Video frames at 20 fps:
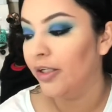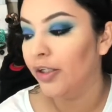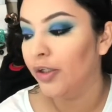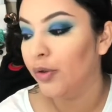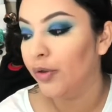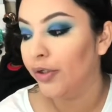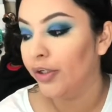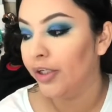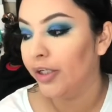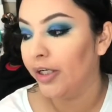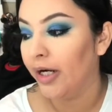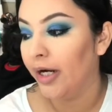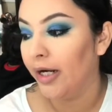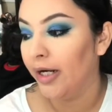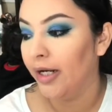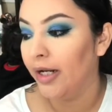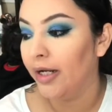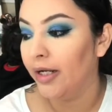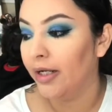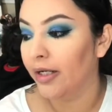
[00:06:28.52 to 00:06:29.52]
inner corner
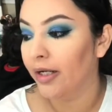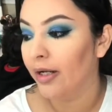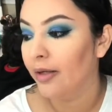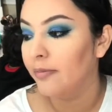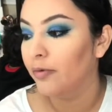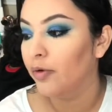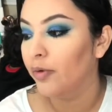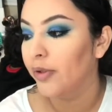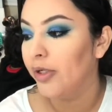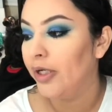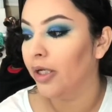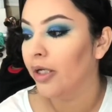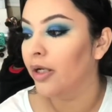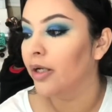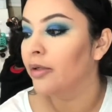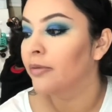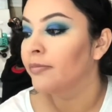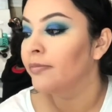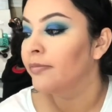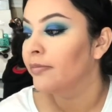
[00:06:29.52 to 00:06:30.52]
highlight, I'm going
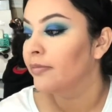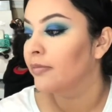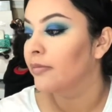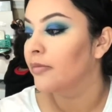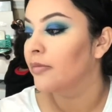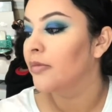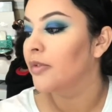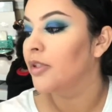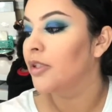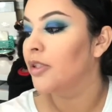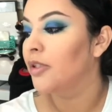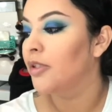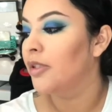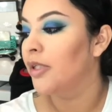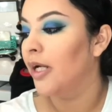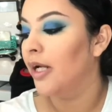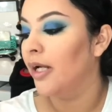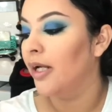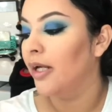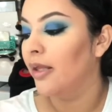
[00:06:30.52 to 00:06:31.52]
to
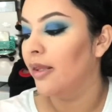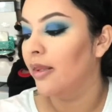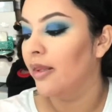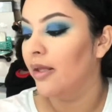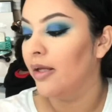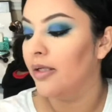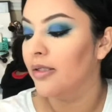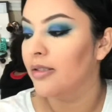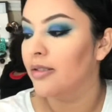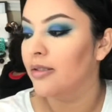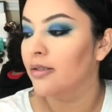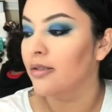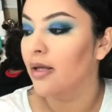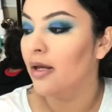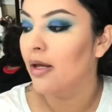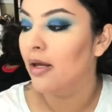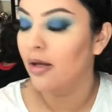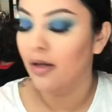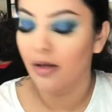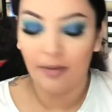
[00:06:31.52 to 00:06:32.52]
take this
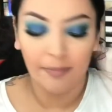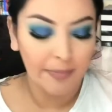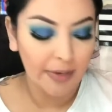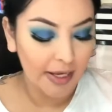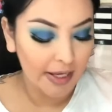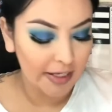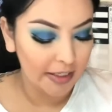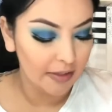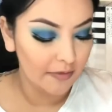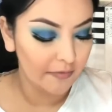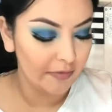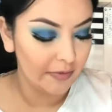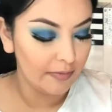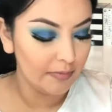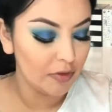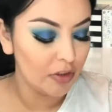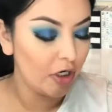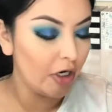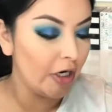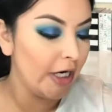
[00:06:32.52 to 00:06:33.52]
palette
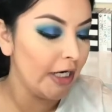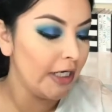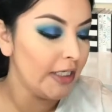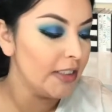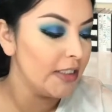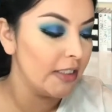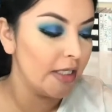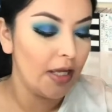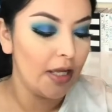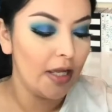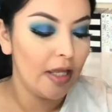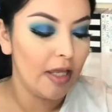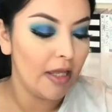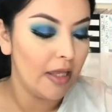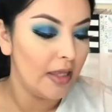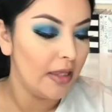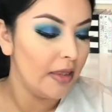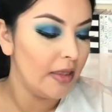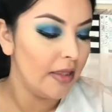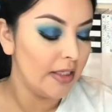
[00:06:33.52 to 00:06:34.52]
from Tarte.
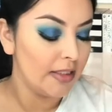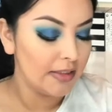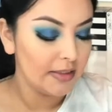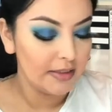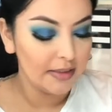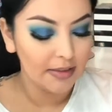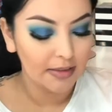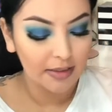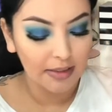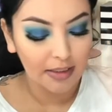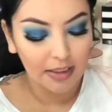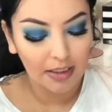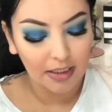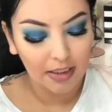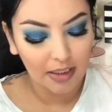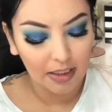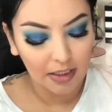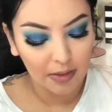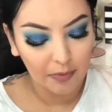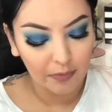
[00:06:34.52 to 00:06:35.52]
This is
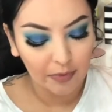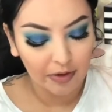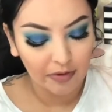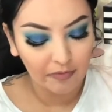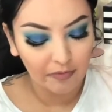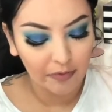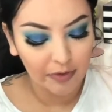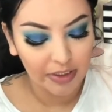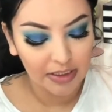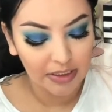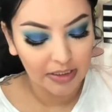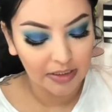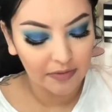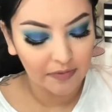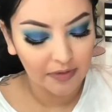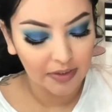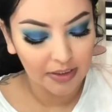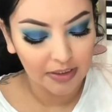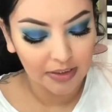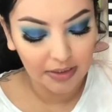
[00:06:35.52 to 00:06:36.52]
the Rainforest
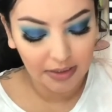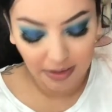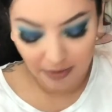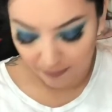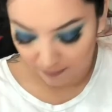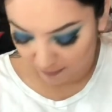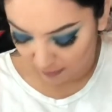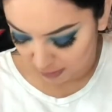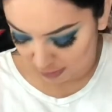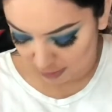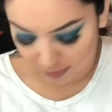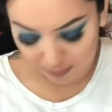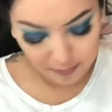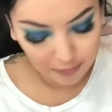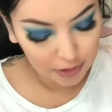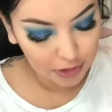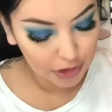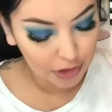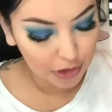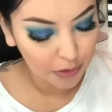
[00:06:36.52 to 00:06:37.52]
of the Sea
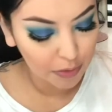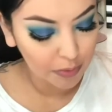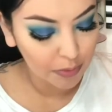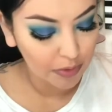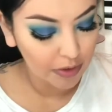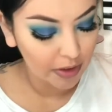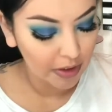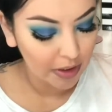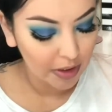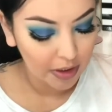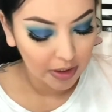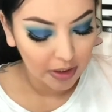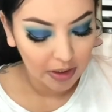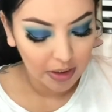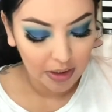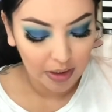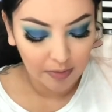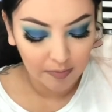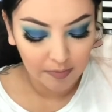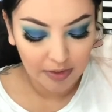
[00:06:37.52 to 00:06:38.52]
Volume 2.
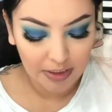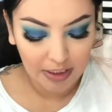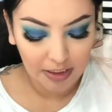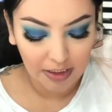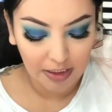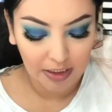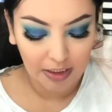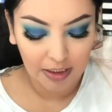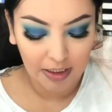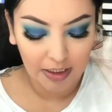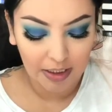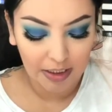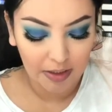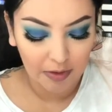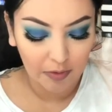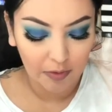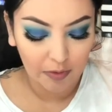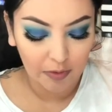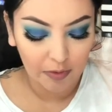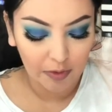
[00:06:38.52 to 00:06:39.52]
And I'm taking a
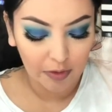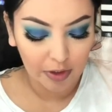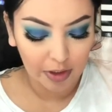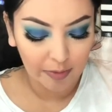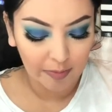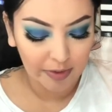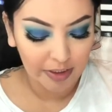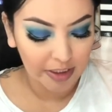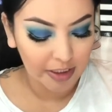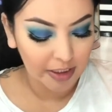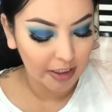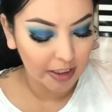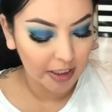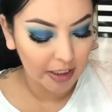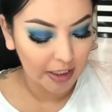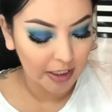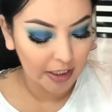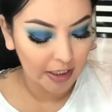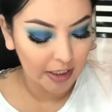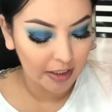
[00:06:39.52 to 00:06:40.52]
little Urban
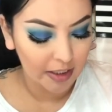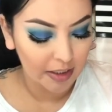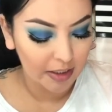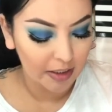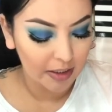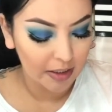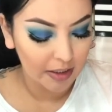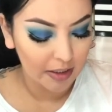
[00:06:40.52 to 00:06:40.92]
Decay